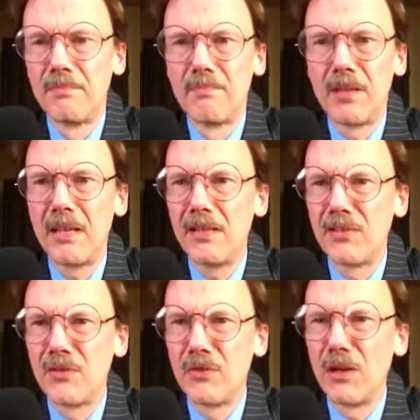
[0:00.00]
playing
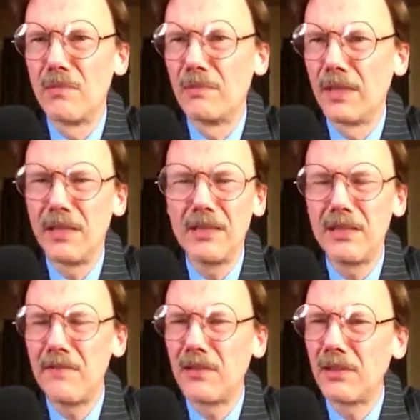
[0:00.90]
his drum, and it
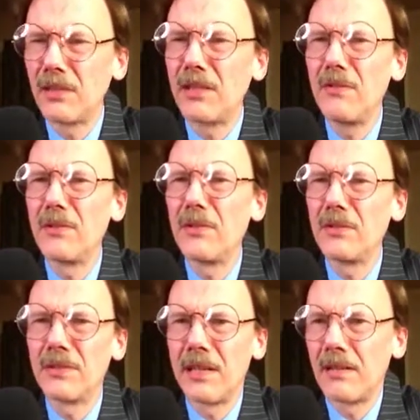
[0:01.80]
doesn't even look like he really
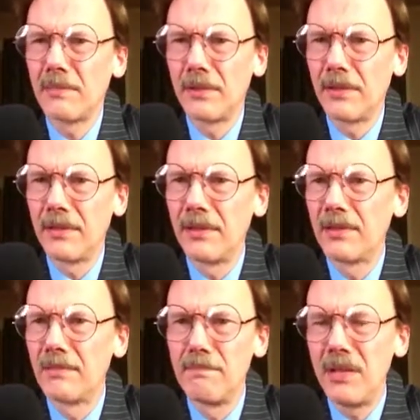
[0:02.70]
knows how to play it. He
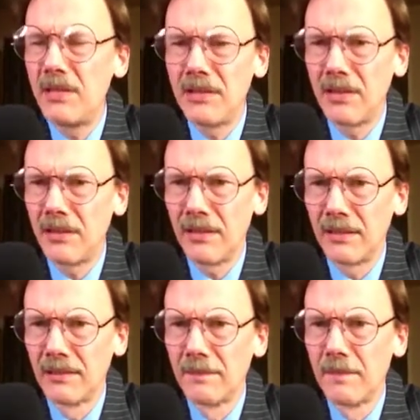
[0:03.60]
just beats the
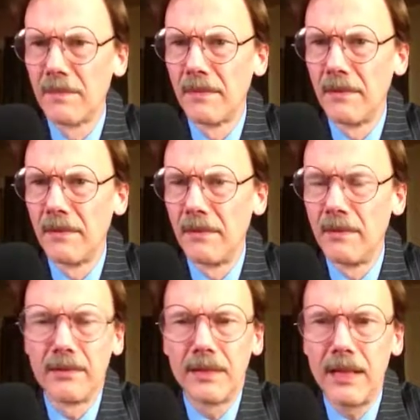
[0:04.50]
thing
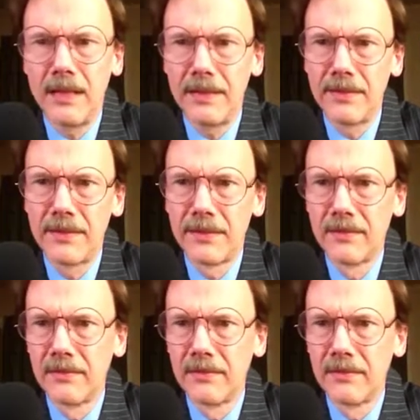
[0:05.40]
and lies.